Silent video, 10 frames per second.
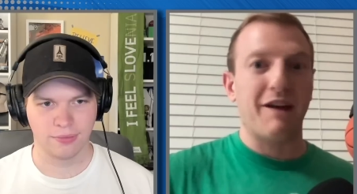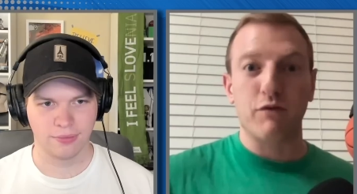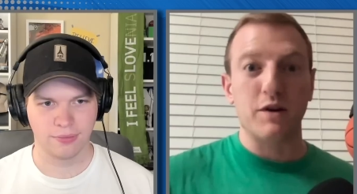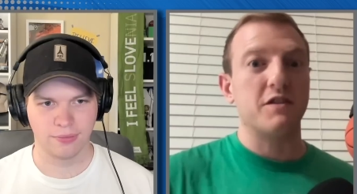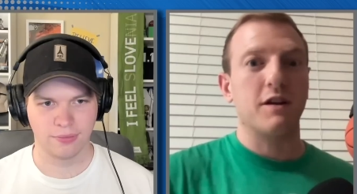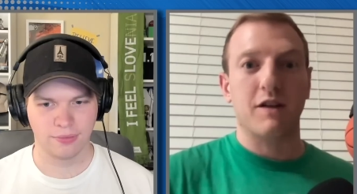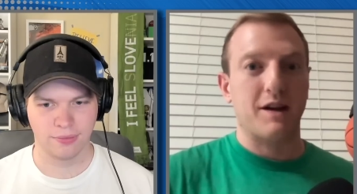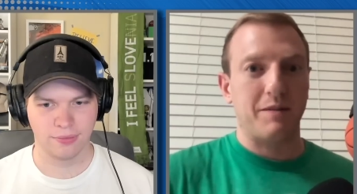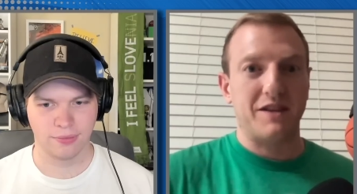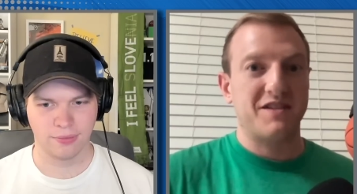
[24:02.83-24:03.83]
Speaker 1: every single
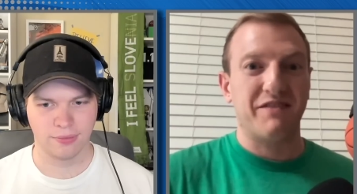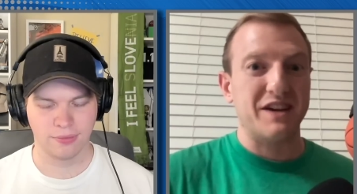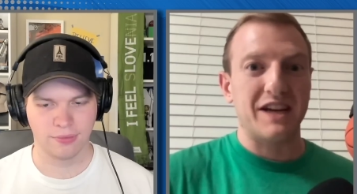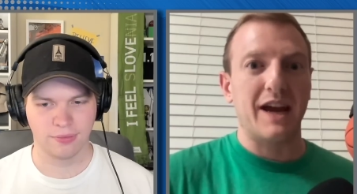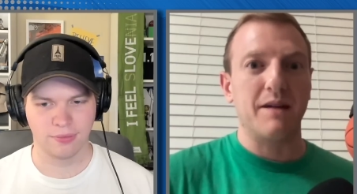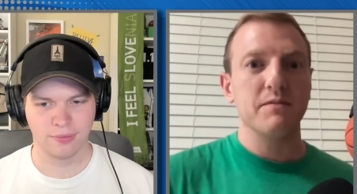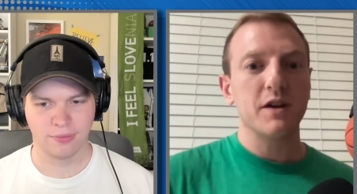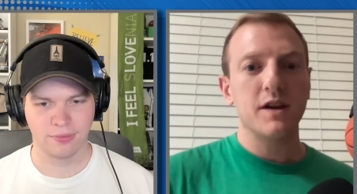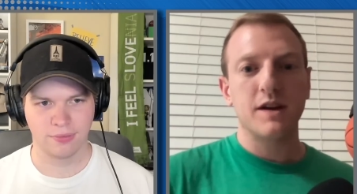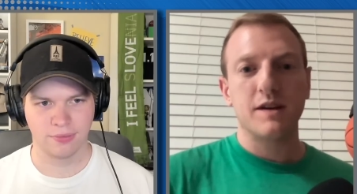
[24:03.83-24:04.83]
like I mean 70
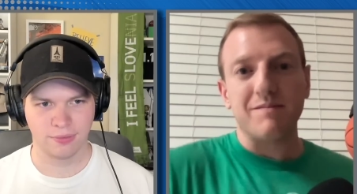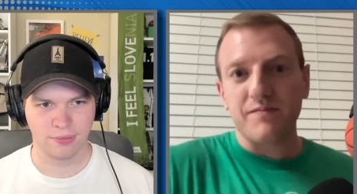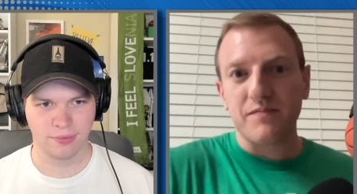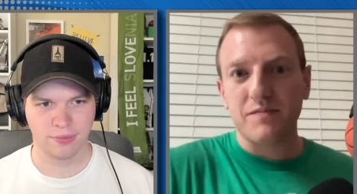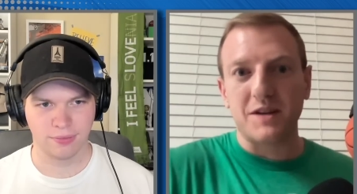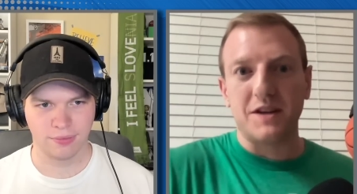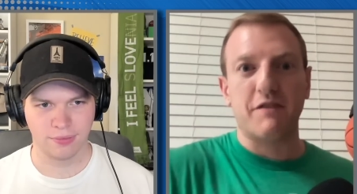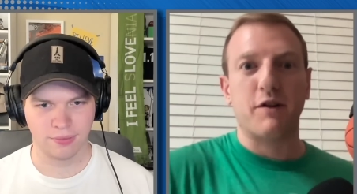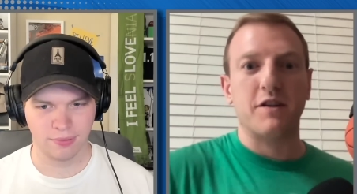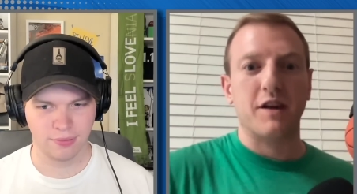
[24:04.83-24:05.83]
games. It's a
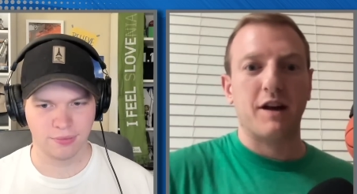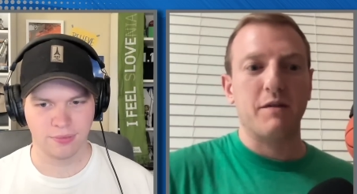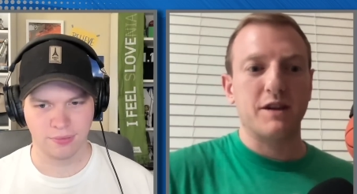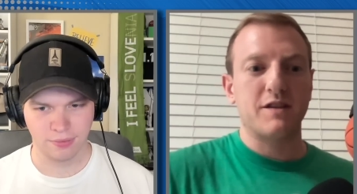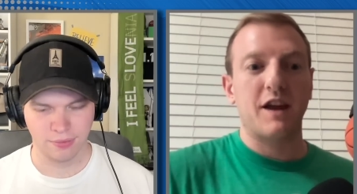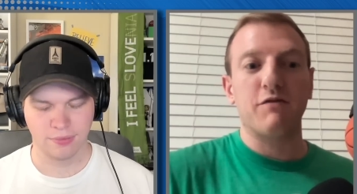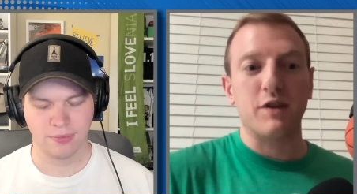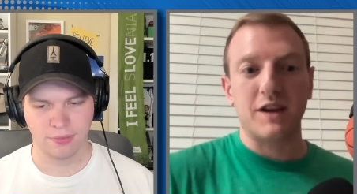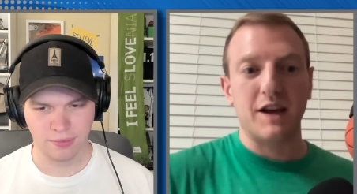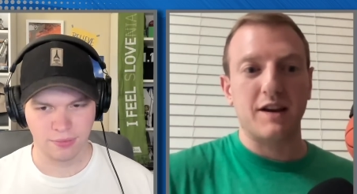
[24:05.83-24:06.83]
difference. Like I would
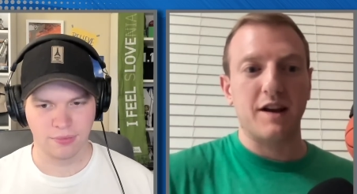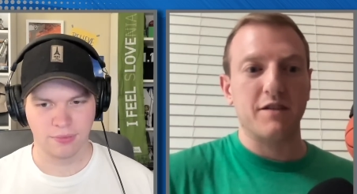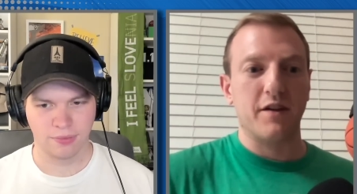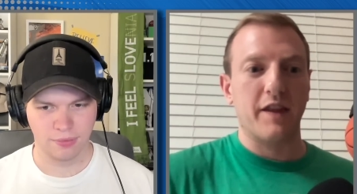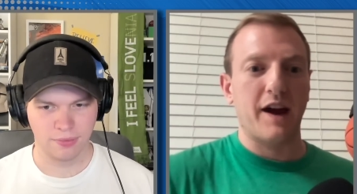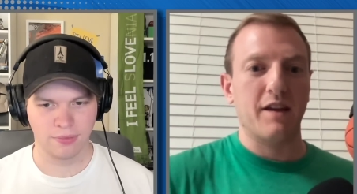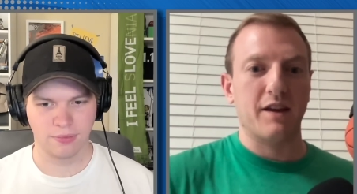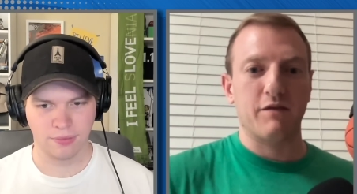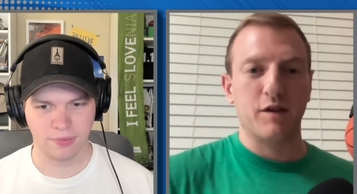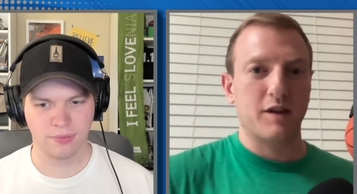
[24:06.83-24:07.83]
safely take Dennis on that.
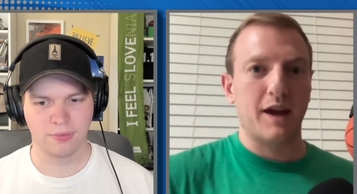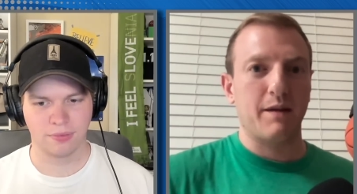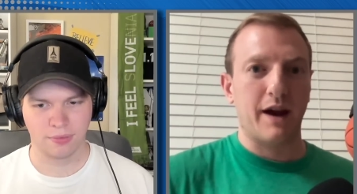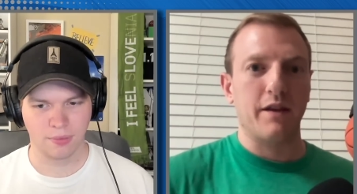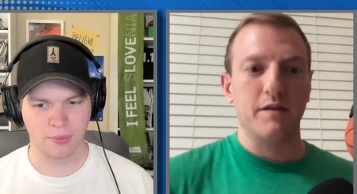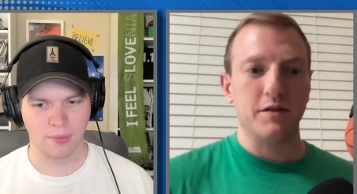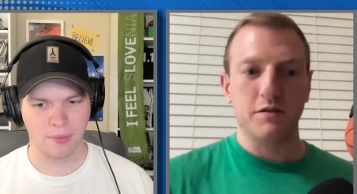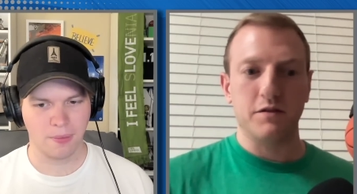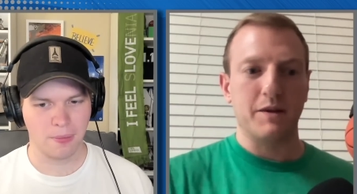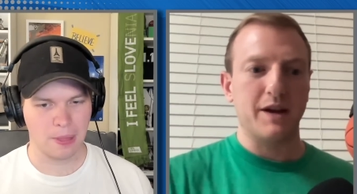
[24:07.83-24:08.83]
Like if it came down to the
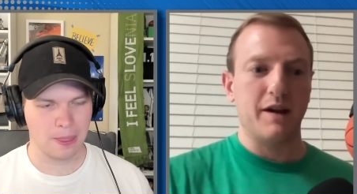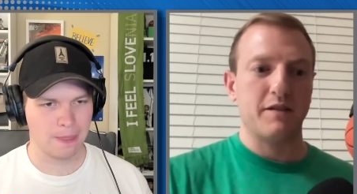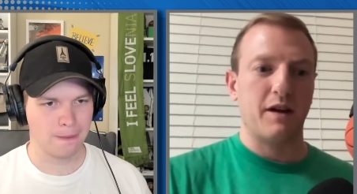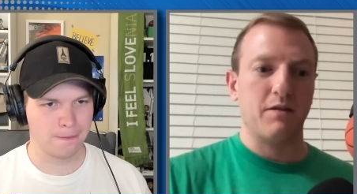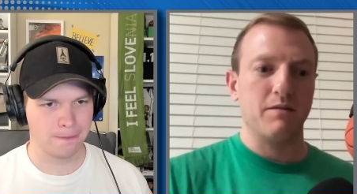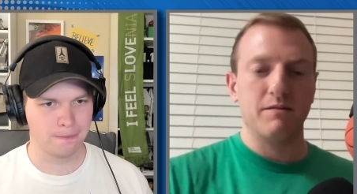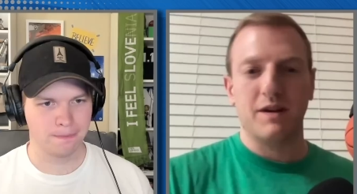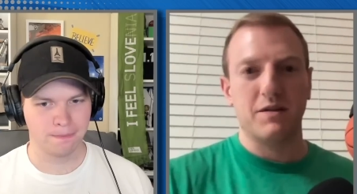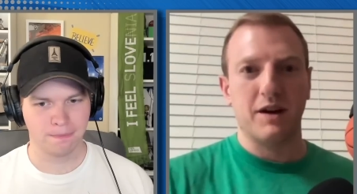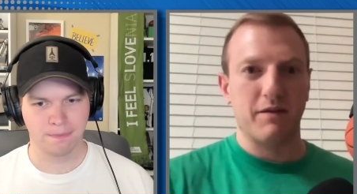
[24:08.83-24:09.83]
two, give me Dennis. I don't
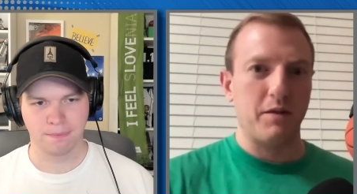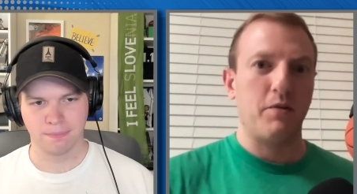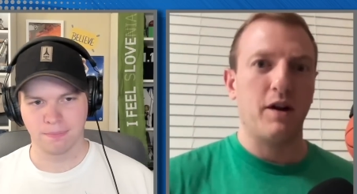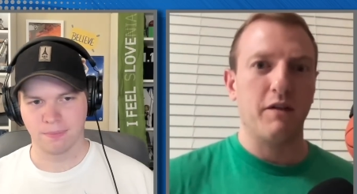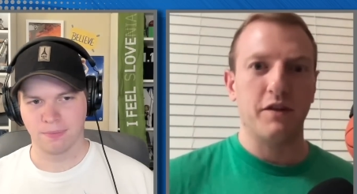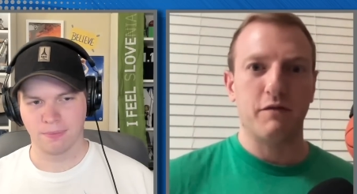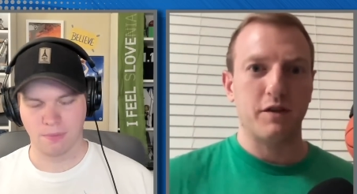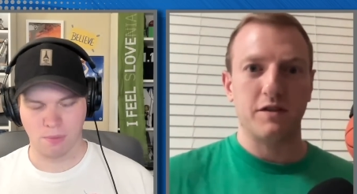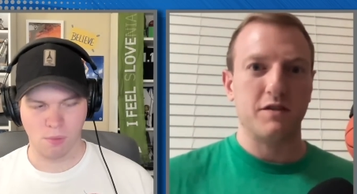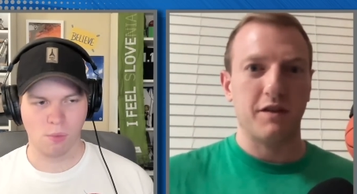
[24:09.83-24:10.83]
I don't care if the playoff
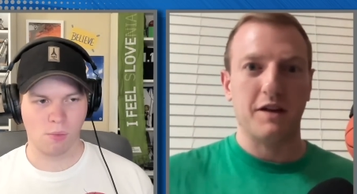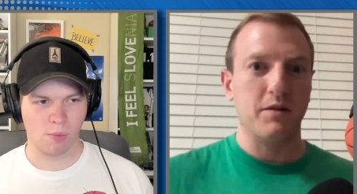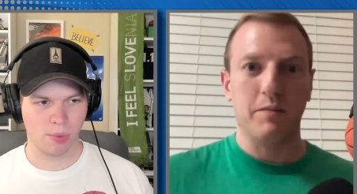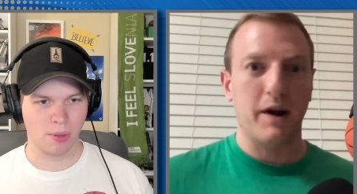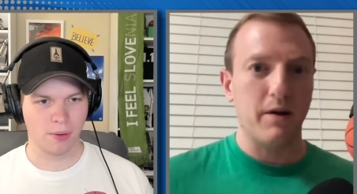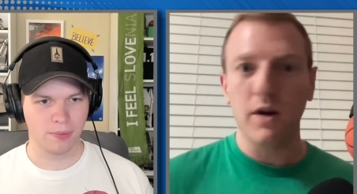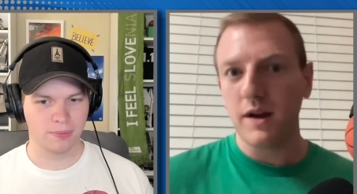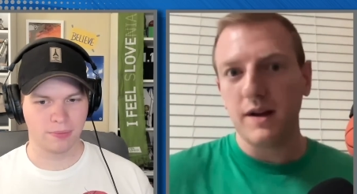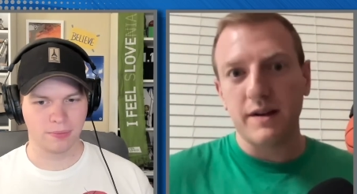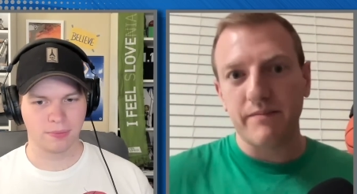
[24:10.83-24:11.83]
difference is slightly
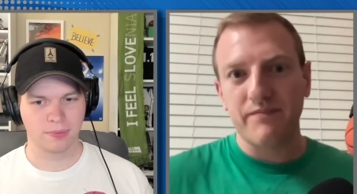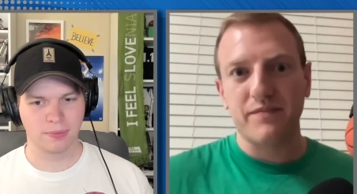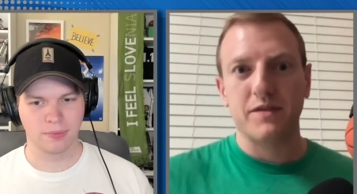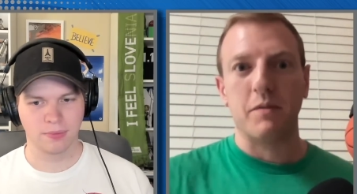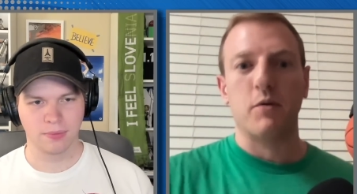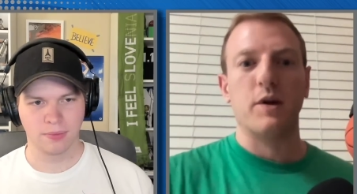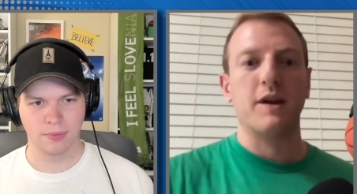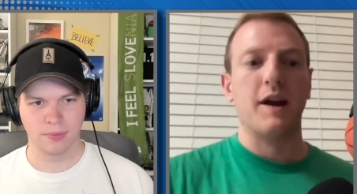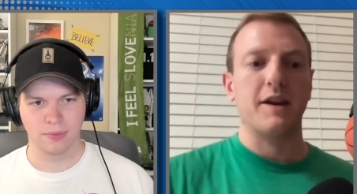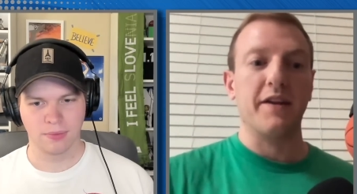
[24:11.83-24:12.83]
better. At some point
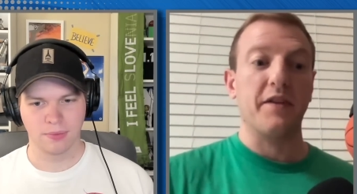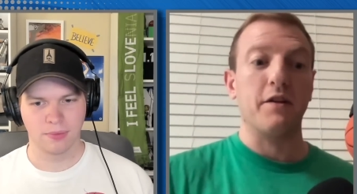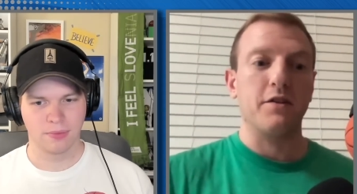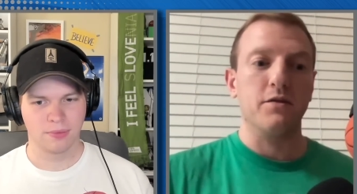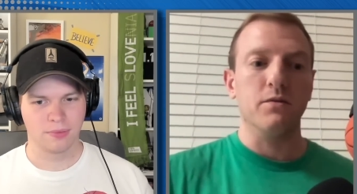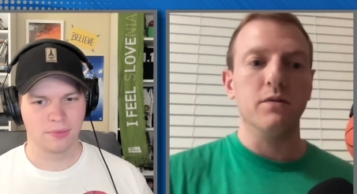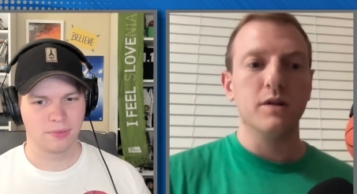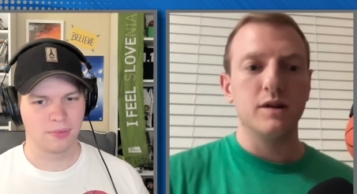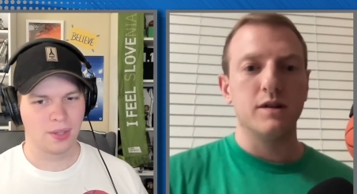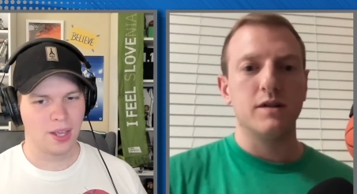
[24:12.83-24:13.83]
you got to get there too.
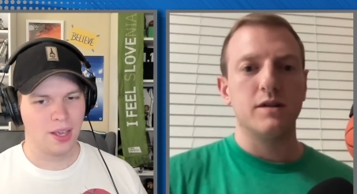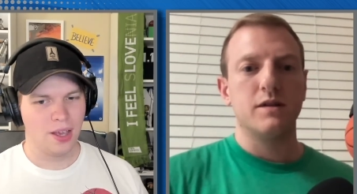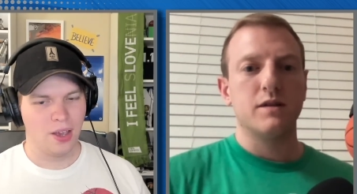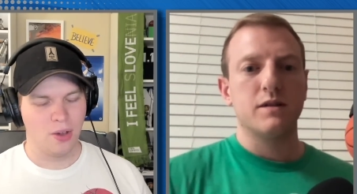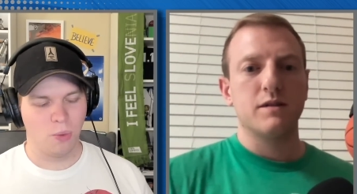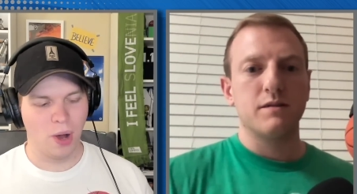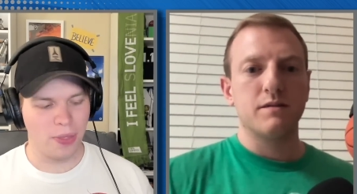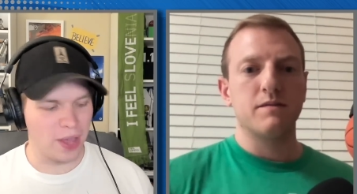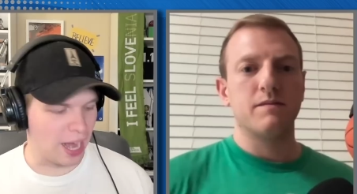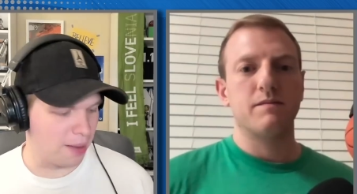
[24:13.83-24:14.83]
Speaker 2: One
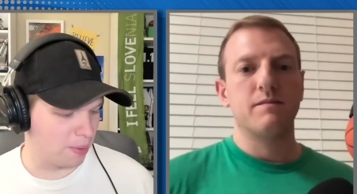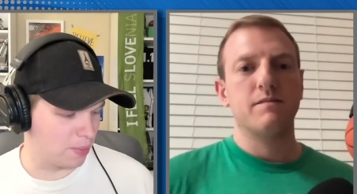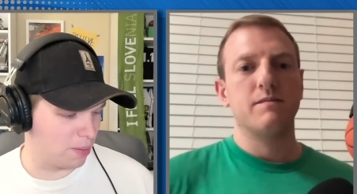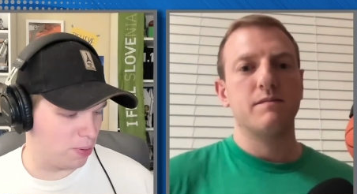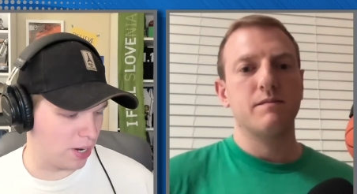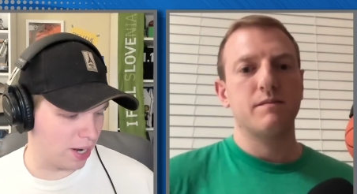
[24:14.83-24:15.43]
thing I, am gonna put